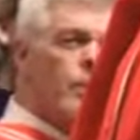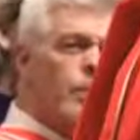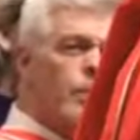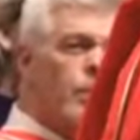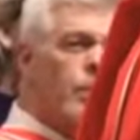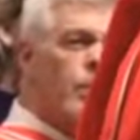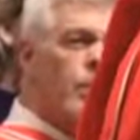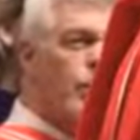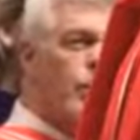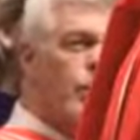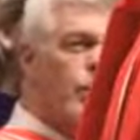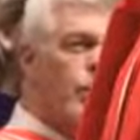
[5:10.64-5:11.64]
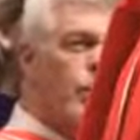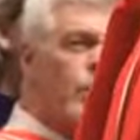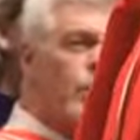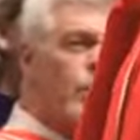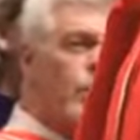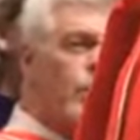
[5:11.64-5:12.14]

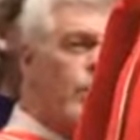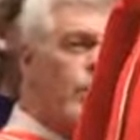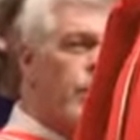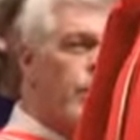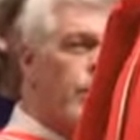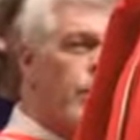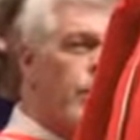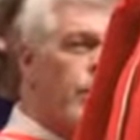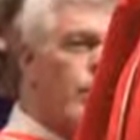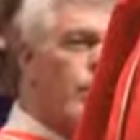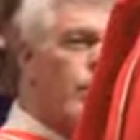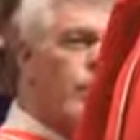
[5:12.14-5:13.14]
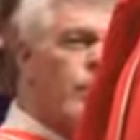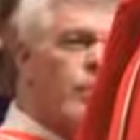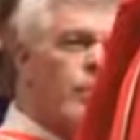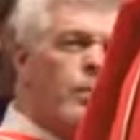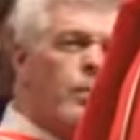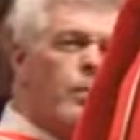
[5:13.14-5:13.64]
(not speaking)